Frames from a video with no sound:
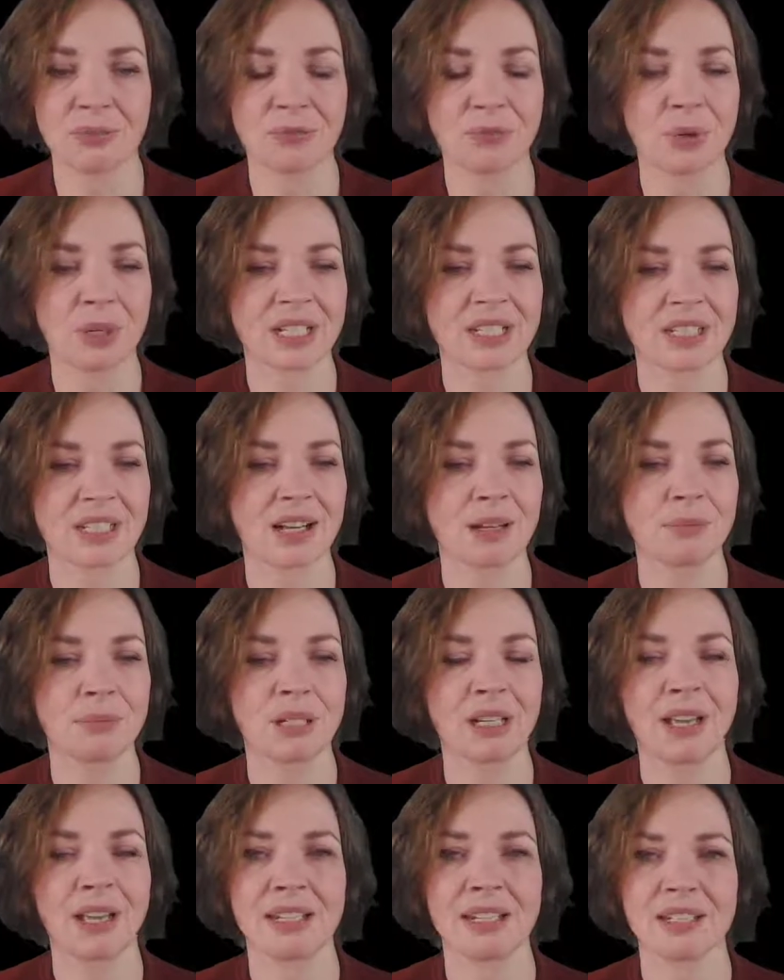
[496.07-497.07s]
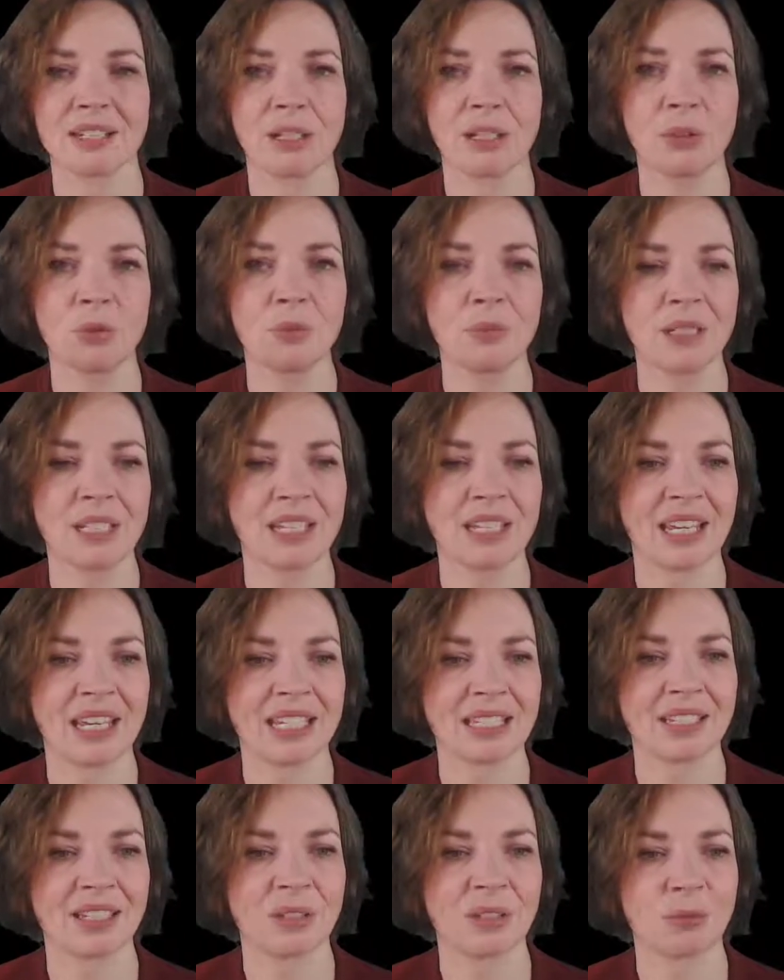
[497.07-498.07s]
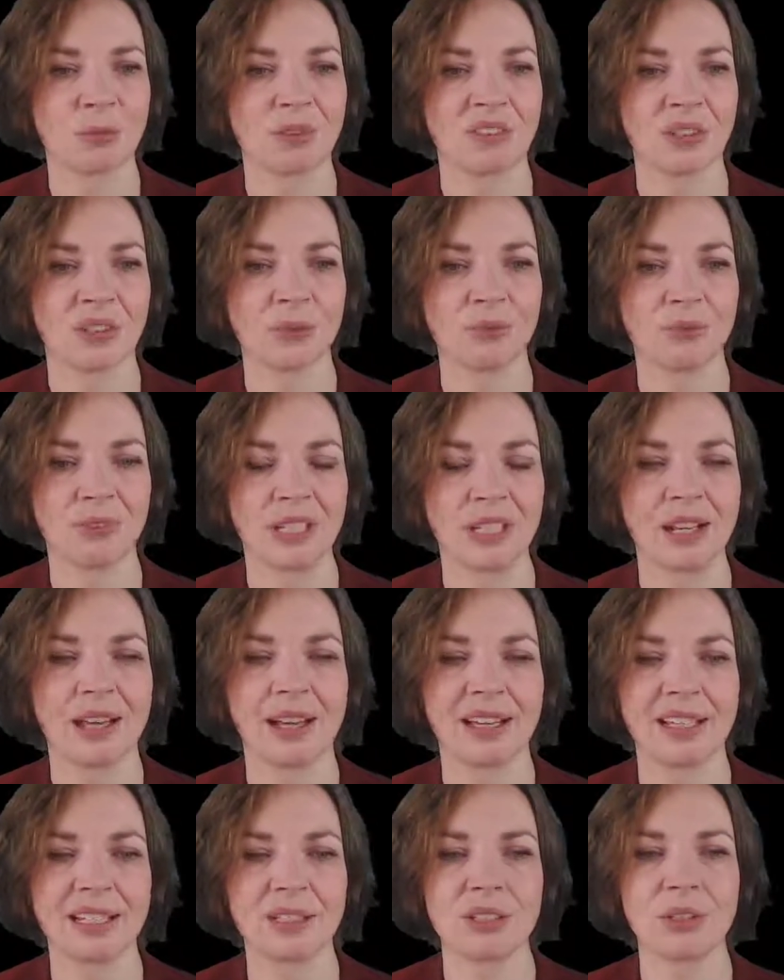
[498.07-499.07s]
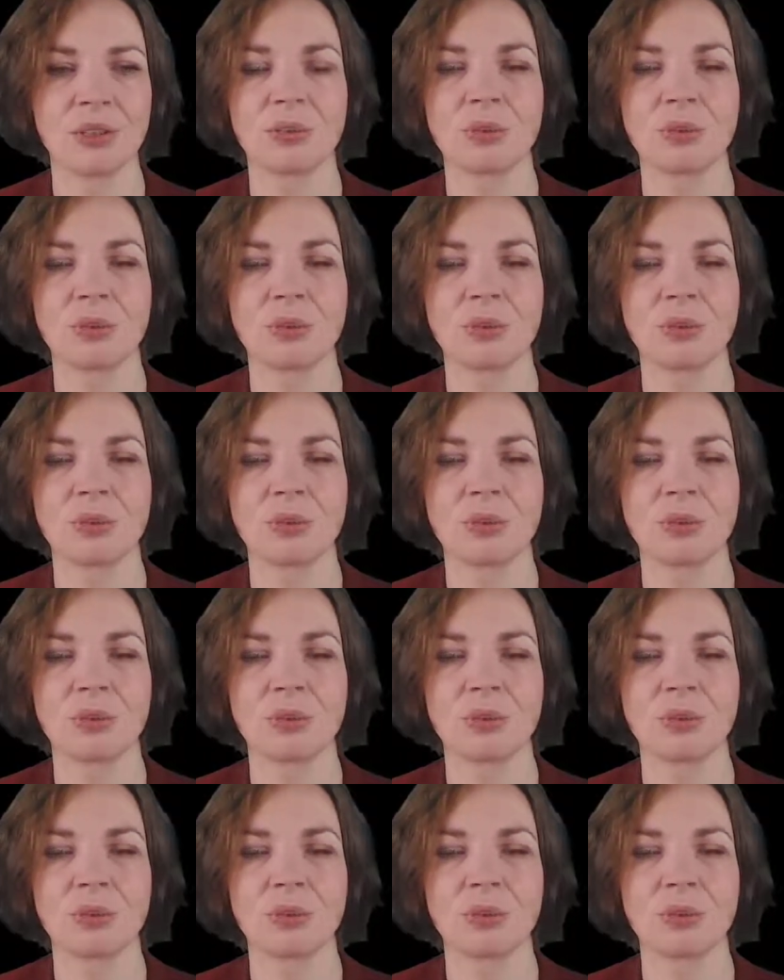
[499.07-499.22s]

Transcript: for example, and illuminate it with UV light,